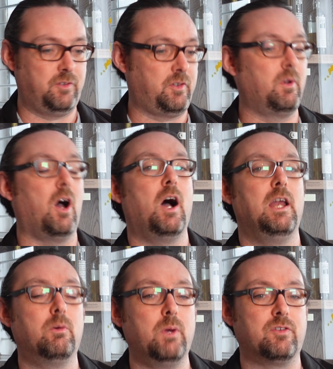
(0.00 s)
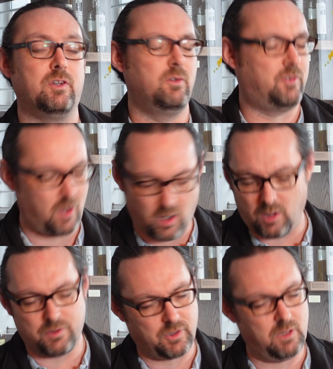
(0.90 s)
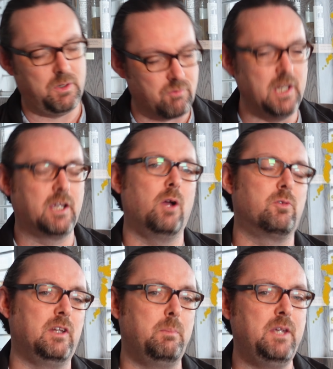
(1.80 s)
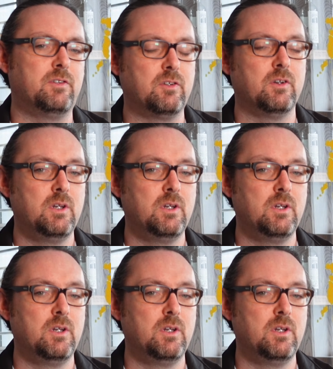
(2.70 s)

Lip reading: so an Islay whiskey, you'd say, oh, it's going to be really coastally peated.